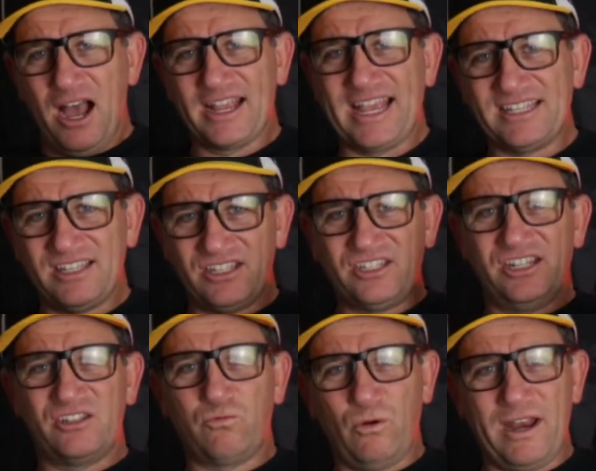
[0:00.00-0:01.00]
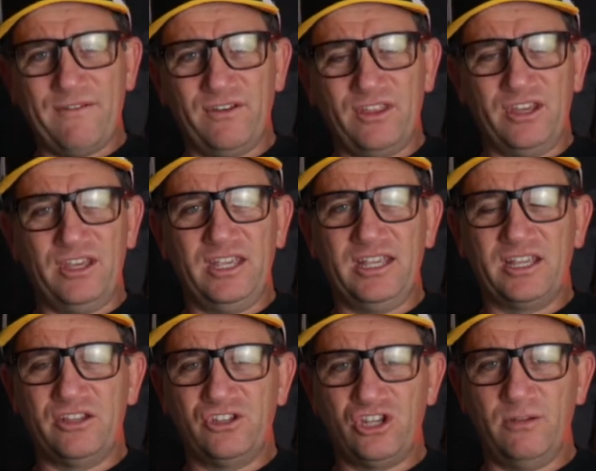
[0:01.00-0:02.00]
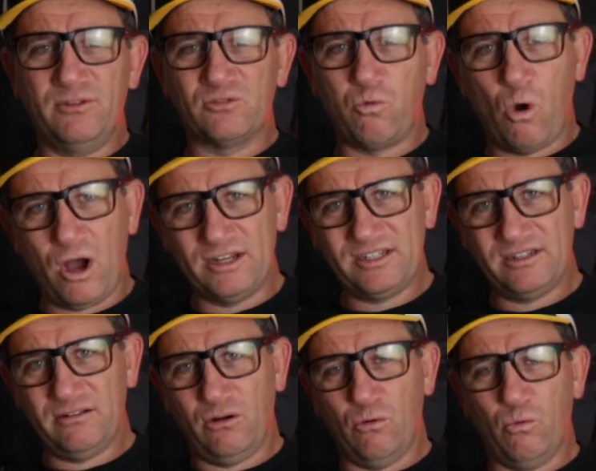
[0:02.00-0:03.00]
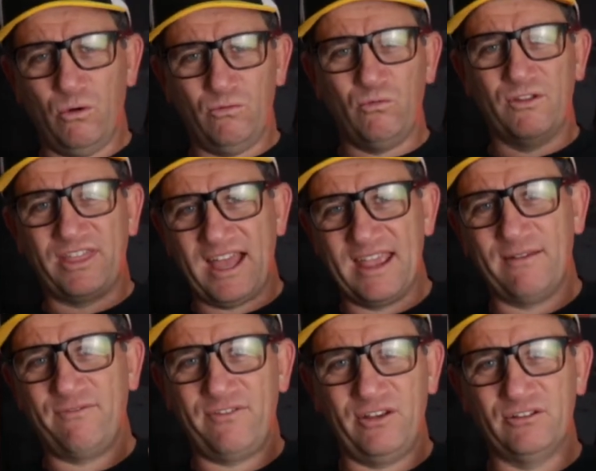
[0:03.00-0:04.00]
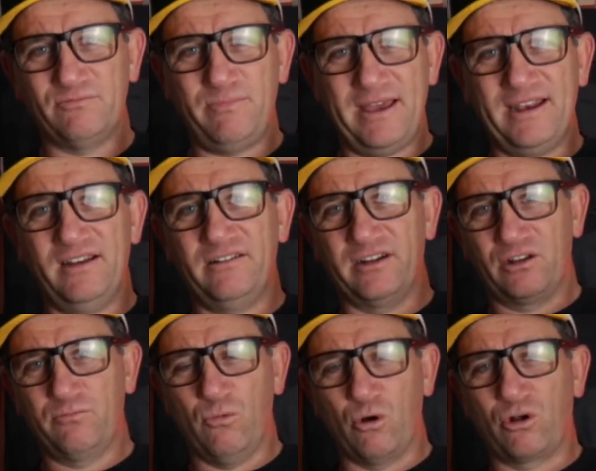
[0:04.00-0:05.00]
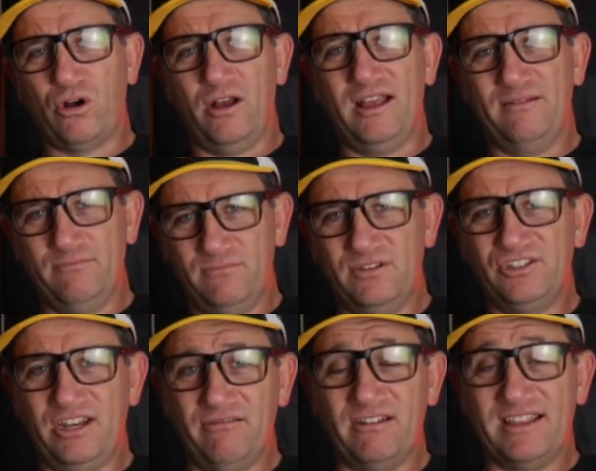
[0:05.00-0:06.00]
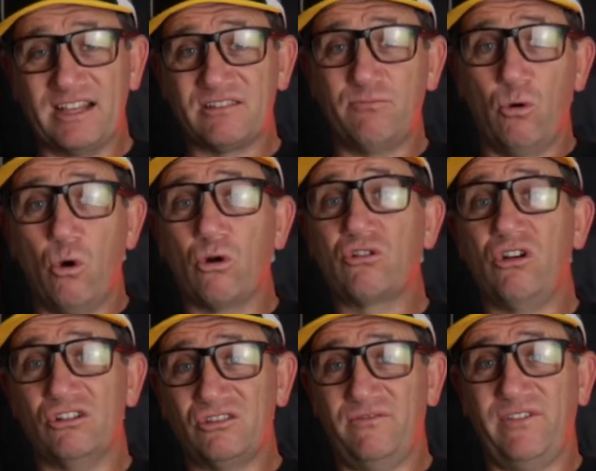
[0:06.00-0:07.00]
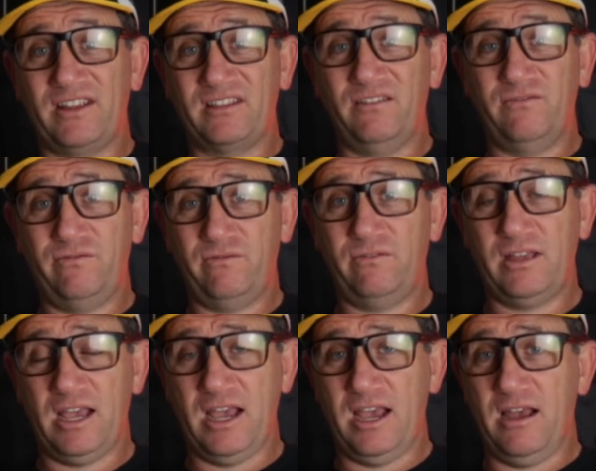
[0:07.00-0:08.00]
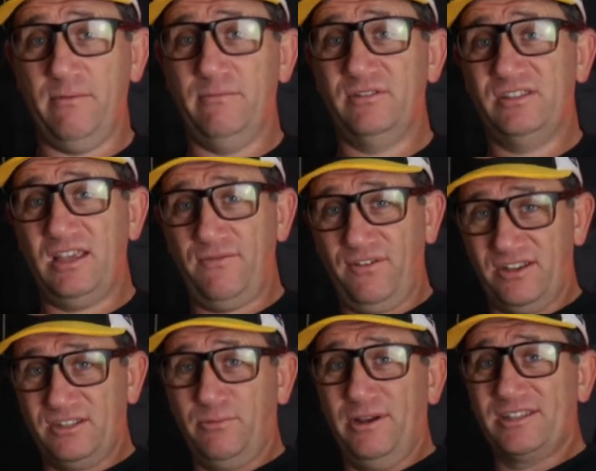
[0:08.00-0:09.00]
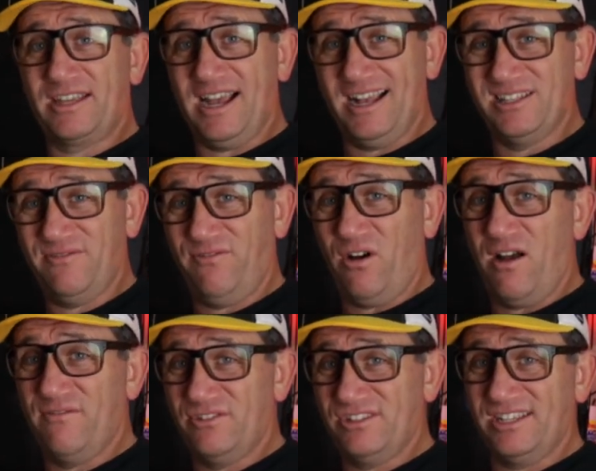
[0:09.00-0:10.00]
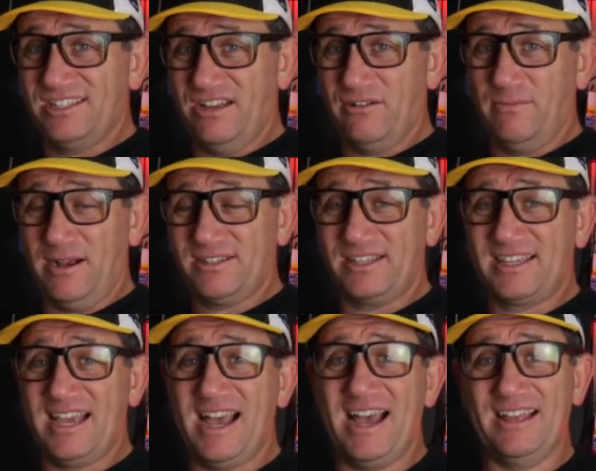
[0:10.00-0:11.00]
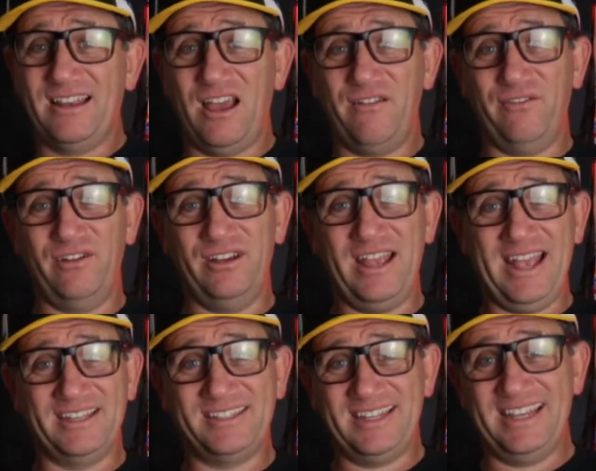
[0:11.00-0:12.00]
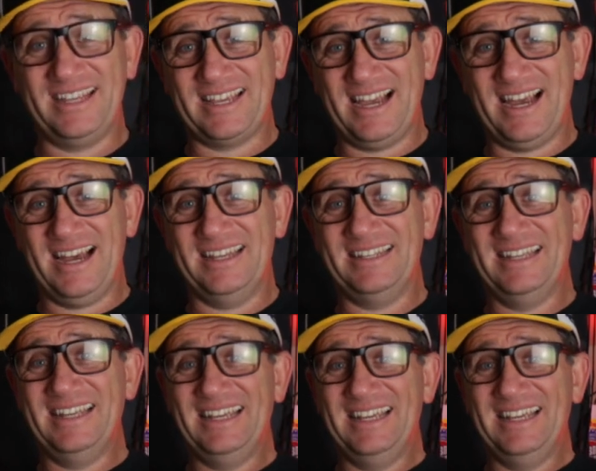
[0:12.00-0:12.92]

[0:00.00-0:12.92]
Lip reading: I guess it's just whatever the consumers want or what they feel is better and more, and generally that's more cost effective. CF Express cards, $500 to $600 a card over an SD card,